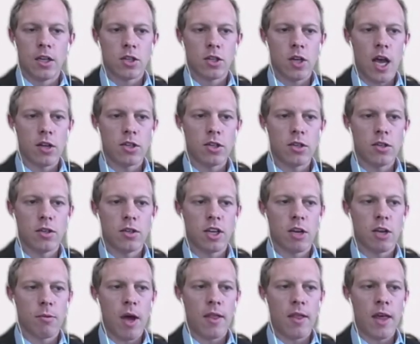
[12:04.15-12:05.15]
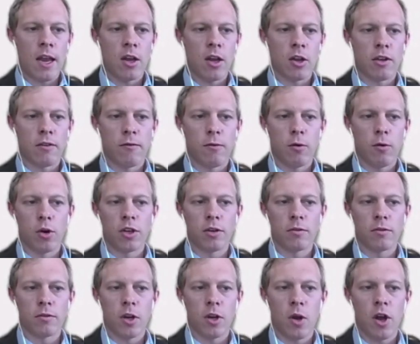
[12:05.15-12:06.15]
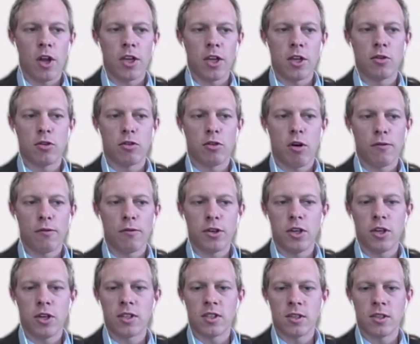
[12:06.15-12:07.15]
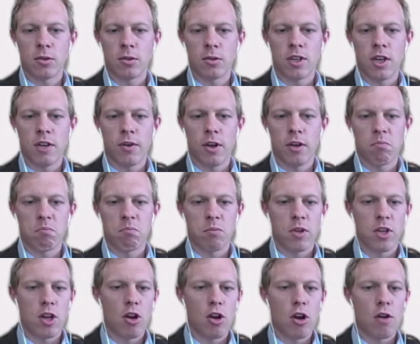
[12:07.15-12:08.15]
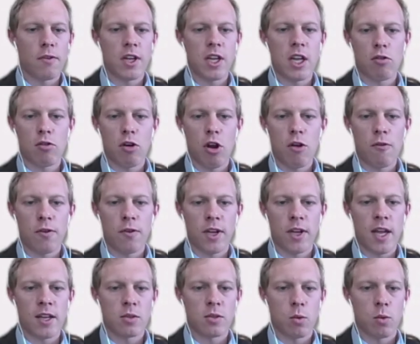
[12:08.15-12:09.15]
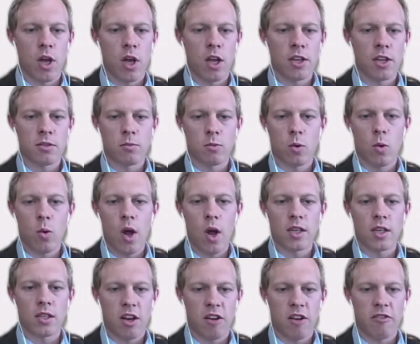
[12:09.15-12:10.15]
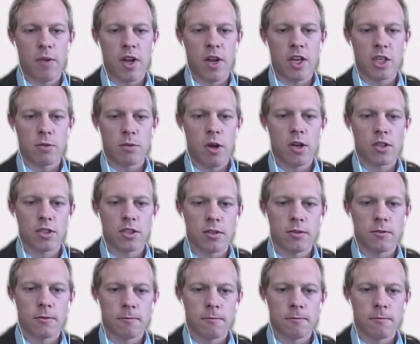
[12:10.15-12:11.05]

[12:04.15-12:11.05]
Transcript: So how do you think about that looking forward? You know, are you confident you can still deliver year-over-year growth against what are some quite tough benchmarks?